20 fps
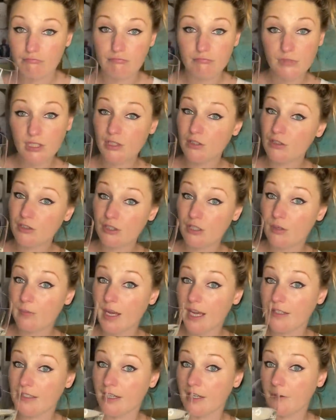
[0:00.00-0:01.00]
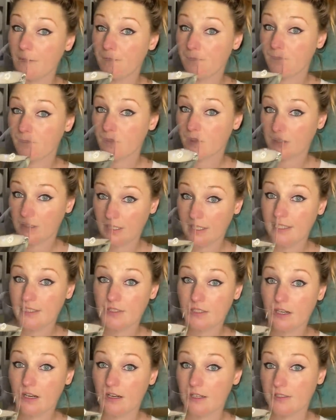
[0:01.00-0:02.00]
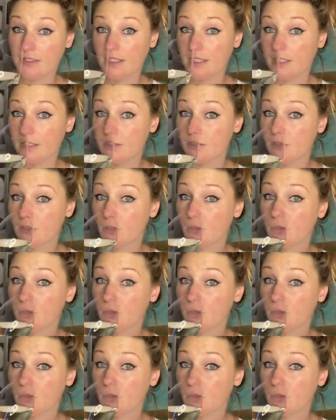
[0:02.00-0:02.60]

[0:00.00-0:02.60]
Doesn't look too bad here. Clear skies, at least.